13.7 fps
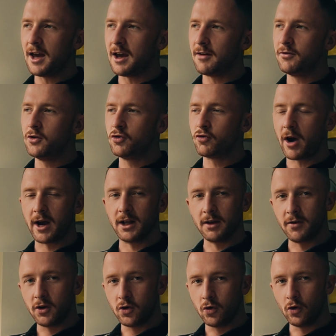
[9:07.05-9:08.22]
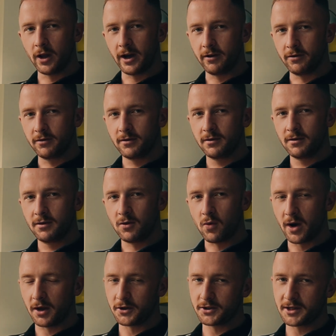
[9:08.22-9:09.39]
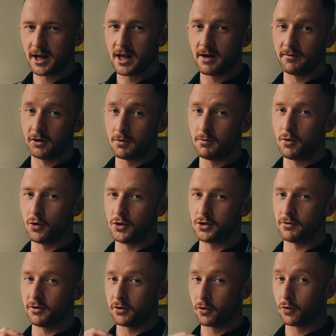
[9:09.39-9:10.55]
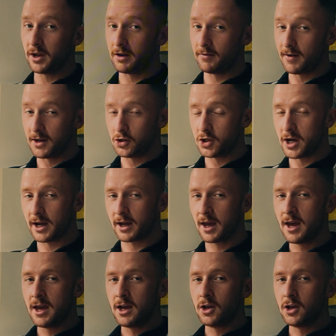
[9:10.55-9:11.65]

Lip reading: if you try live a new life while still having components of your old life in check,